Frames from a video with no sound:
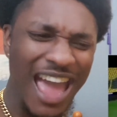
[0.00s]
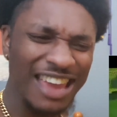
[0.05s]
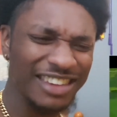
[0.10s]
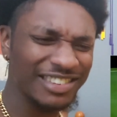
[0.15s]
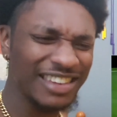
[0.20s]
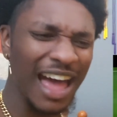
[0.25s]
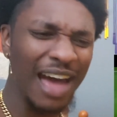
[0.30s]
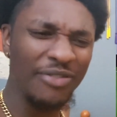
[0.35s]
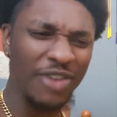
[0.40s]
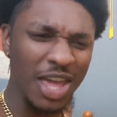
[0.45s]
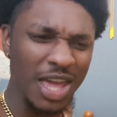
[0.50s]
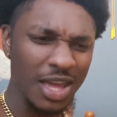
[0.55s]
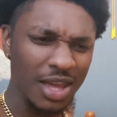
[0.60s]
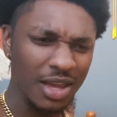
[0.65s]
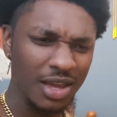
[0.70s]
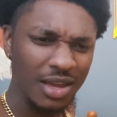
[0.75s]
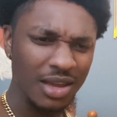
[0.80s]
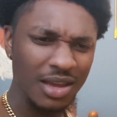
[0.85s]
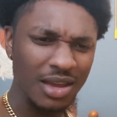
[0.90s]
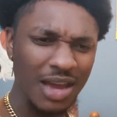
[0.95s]

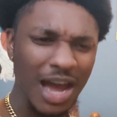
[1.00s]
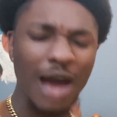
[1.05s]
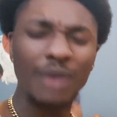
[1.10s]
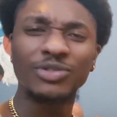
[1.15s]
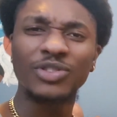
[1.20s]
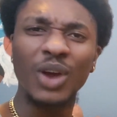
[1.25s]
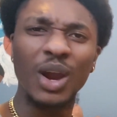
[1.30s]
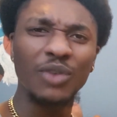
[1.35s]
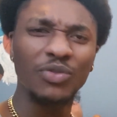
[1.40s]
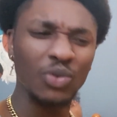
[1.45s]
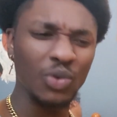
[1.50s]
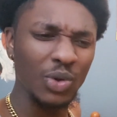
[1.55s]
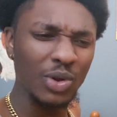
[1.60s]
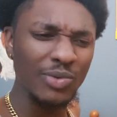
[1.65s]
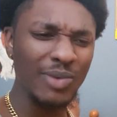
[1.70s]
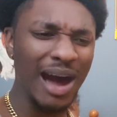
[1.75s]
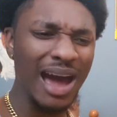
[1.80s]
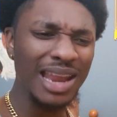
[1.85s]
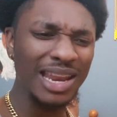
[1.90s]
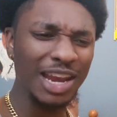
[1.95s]
Xavi. I'm sorry for
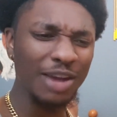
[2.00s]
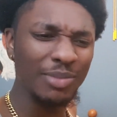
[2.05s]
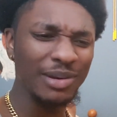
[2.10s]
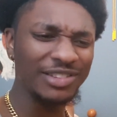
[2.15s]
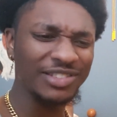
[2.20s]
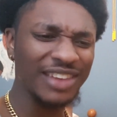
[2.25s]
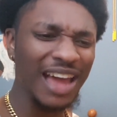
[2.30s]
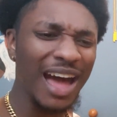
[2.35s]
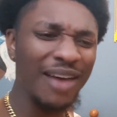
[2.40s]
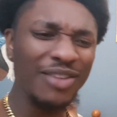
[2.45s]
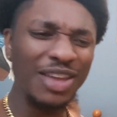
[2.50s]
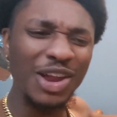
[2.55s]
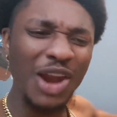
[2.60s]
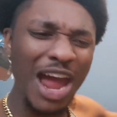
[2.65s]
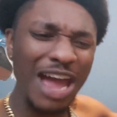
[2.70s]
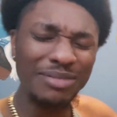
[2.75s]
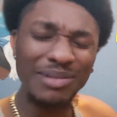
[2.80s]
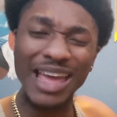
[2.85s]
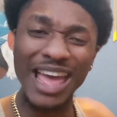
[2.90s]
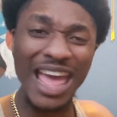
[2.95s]
rewinding it, but Xavi
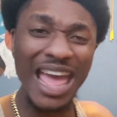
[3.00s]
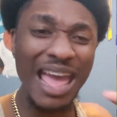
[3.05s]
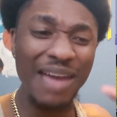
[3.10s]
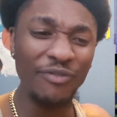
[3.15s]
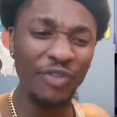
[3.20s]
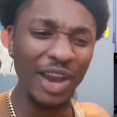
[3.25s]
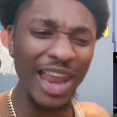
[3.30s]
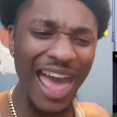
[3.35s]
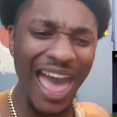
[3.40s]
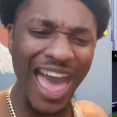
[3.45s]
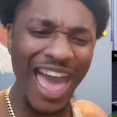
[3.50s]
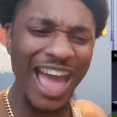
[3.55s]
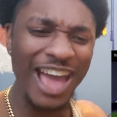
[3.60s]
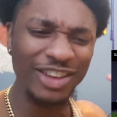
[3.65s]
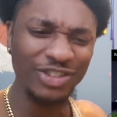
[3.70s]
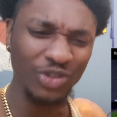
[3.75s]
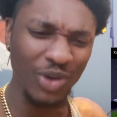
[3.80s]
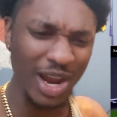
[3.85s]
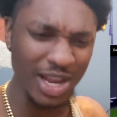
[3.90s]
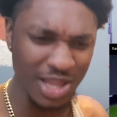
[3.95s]
grabbed a handful of
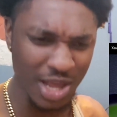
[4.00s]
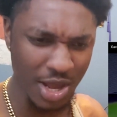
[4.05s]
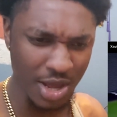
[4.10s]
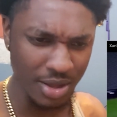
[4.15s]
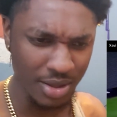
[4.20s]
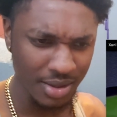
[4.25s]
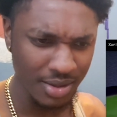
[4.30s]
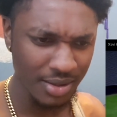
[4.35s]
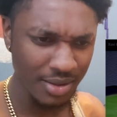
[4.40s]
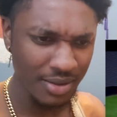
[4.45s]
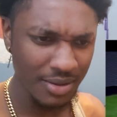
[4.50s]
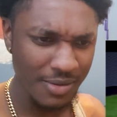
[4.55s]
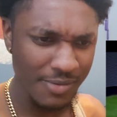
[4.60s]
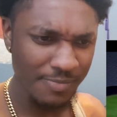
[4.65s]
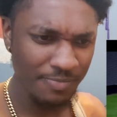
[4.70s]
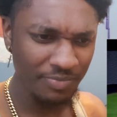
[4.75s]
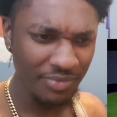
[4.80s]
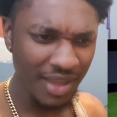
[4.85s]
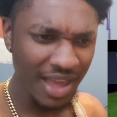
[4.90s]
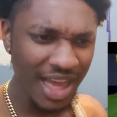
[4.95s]
ass right there.
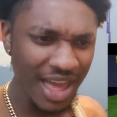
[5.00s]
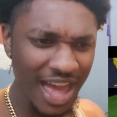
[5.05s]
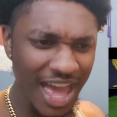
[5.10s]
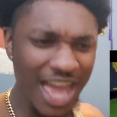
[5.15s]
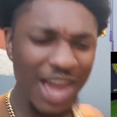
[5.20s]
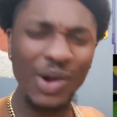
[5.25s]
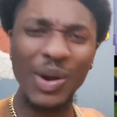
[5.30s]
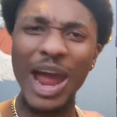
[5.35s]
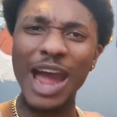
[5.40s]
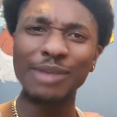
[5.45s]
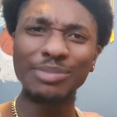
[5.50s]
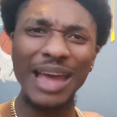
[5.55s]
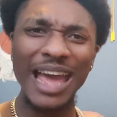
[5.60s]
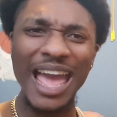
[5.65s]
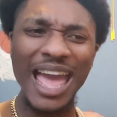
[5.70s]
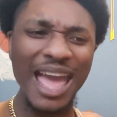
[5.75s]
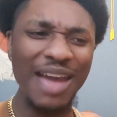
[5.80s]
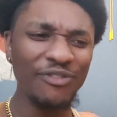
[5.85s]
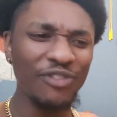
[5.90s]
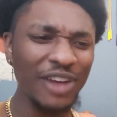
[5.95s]
He grabbed a
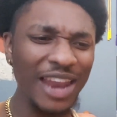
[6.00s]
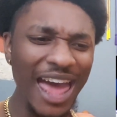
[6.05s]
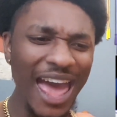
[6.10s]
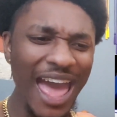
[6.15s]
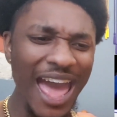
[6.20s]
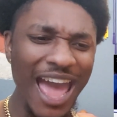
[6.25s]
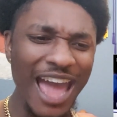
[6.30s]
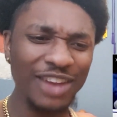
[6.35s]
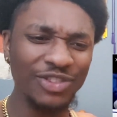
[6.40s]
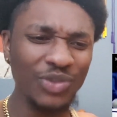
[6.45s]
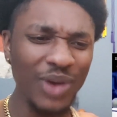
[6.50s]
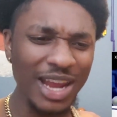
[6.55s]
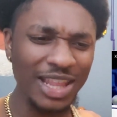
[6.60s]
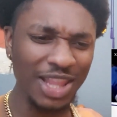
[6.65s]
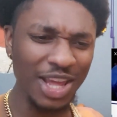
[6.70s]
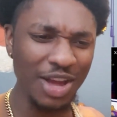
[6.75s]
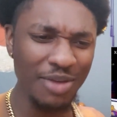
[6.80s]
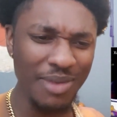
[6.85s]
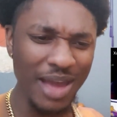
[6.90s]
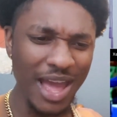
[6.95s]
handful of ass right
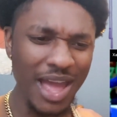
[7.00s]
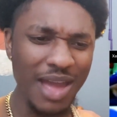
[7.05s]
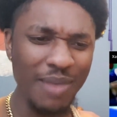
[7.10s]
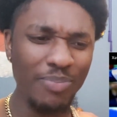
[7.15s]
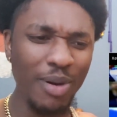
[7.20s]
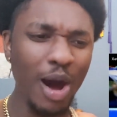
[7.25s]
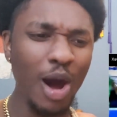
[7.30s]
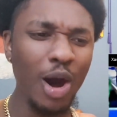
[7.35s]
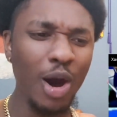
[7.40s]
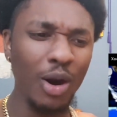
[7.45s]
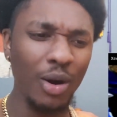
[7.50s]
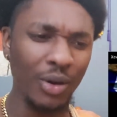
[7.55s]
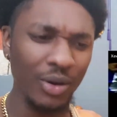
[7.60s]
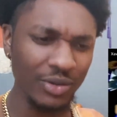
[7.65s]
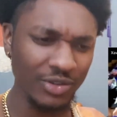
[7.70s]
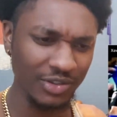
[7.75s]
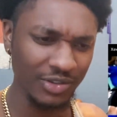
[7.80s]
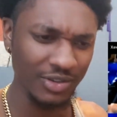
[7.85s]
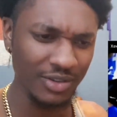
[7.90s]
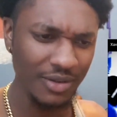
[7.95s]
there, man.
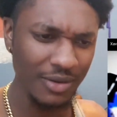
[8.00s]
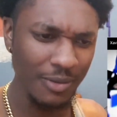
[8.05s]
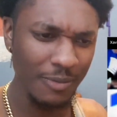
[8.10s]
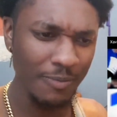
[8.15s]
Pause.